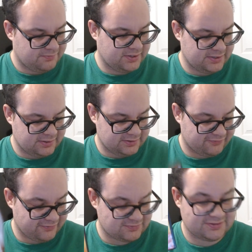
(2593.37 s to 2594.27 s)
but
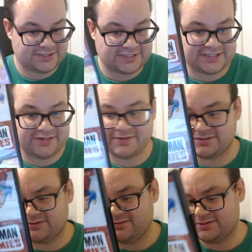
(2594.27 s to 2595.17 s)
the film's only 67
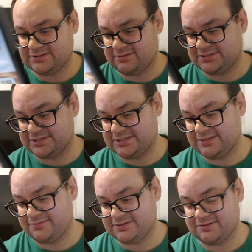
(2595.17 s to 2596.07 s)
minutes long. It's only
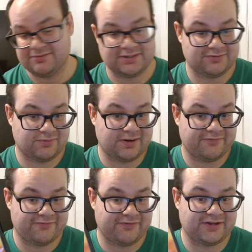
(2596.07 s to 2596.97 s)
67 minutes long. It's 1
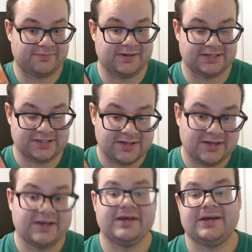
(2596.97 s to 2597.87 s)
hour 15 minutes.
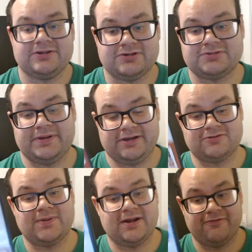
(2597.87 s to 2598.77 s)
Trust me, it
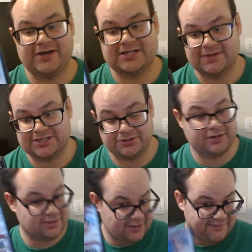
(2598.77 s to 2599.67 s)
goes by at a fast pace.
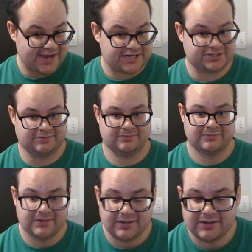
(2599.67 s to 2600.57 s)
You get a lot of action.
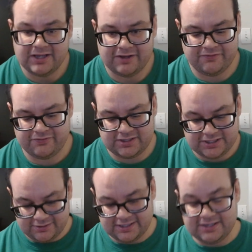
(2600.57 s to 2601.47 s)
If you feel
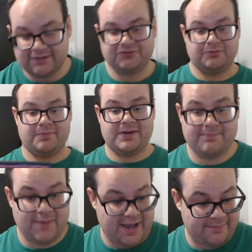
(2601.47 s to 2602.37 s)
like you didn't get enough Superman
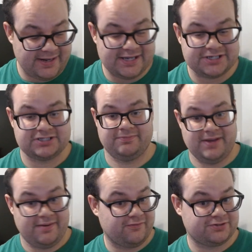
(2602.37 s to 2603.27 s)
and Batman action
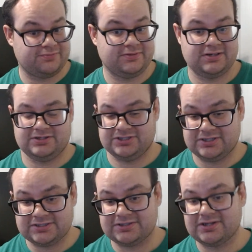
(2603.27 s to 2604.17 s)
and Batman vs Superman Dawn of
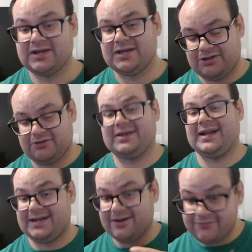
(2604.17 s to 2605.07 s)
Justice, you didn't
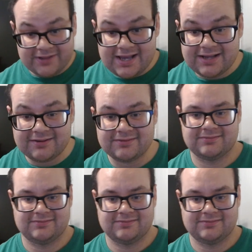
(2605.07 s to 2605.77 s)
get enough of that